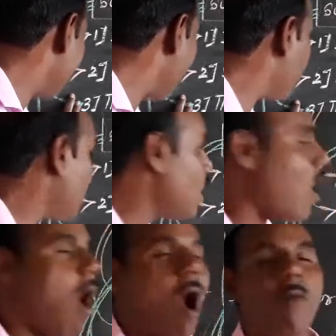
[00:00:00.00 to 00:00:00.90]

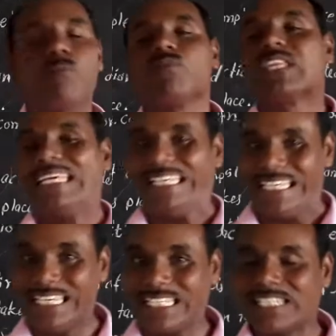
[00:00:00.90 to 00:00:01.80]
example of
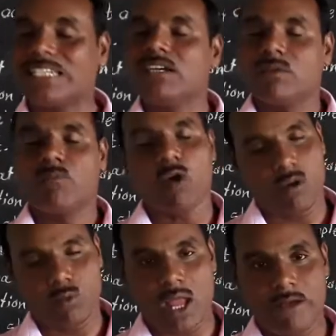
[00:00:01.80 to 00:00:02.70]
each
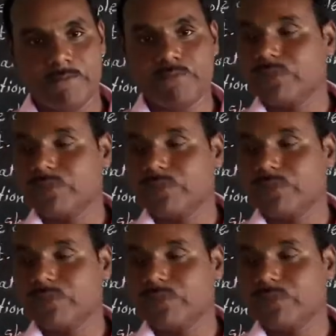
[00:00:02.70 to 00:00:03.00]
formula.